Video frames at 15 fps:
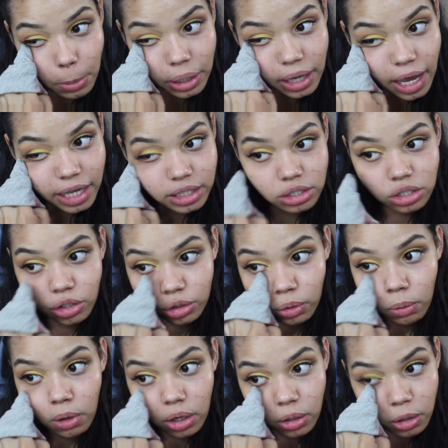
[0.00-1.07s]
my eyes start
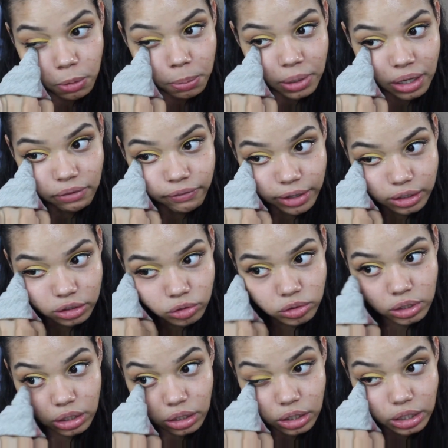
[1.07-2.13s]
to water, but I find
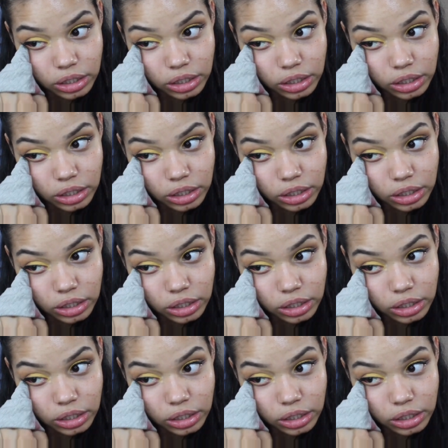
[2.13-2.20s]
using